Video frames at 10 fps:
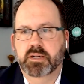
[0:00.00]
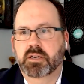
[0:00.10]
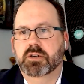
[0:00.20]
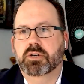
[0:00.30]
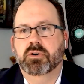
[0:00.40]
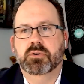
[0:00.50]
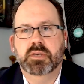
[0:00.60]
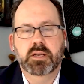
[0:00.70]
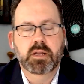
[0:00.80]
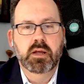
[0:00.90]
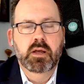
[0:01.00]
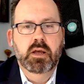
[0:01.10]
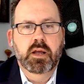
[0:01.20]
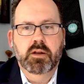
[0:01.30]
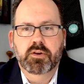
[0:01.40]
signatures
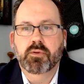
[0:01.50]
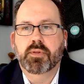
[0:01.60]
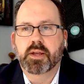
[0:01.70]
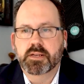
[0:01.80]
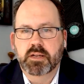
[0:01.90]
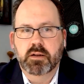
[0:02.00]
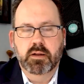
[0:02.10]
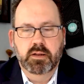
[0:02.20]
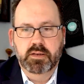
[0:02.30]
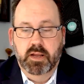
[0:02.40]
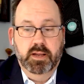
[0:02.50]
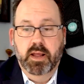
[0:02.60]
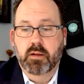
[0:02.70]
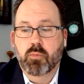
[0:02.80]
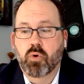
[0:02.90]
and do things in
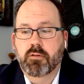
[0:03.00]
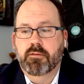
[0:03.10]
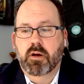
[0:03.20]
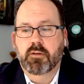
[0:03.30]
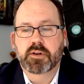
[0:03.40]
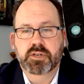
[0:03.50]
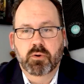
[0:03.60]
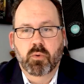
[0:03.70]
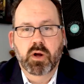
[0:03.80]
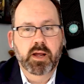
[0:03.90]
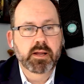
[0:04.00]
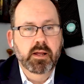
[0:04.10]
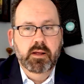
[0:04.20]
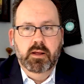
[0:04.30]
a more efficient way.